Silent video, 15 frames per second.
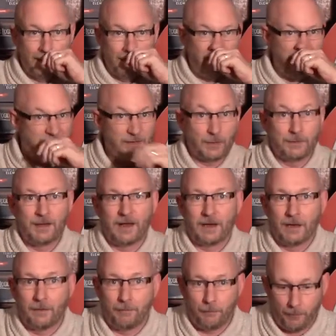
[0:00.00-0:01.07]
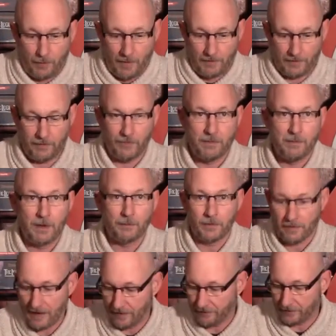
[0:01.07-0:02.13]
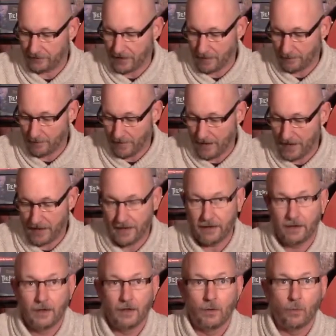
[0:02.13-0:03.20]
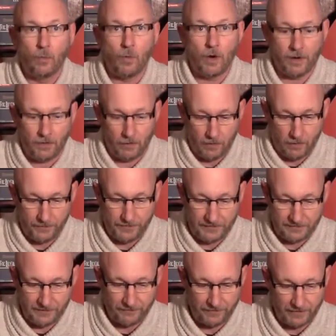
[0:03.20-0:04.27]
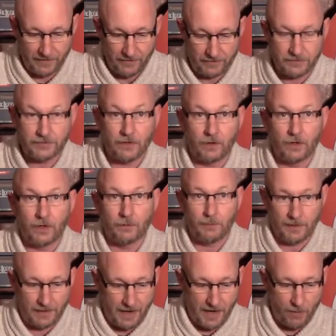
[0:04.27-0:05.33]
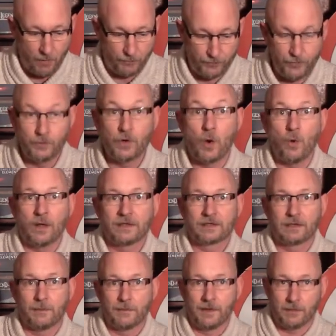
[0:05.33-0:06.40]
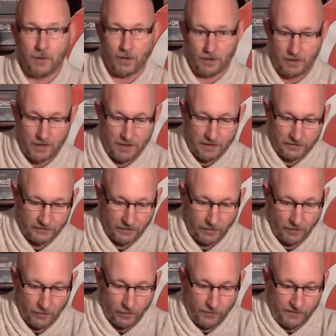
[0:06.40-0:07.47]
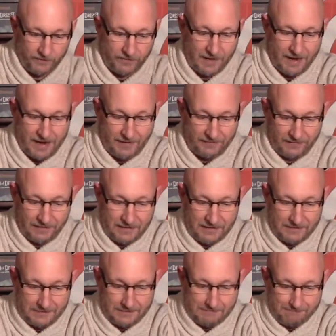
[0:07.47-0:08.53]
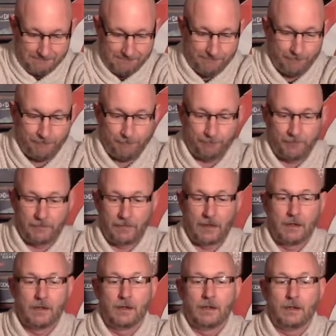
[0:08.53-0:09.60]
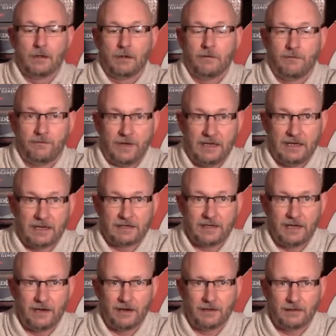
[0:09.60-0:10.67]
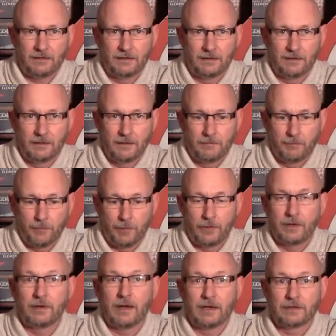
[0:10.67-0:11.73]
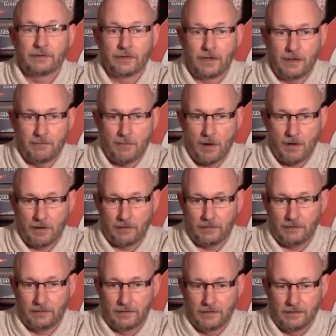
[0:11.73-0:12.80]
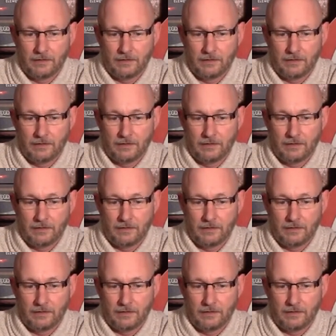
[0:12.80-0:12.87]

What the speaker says: Okay, so I'm not going to probably remember right off the top of my head what all these different characters are, but I do know what some of them are. So we've got the Phoenix here, pretty nice looking model.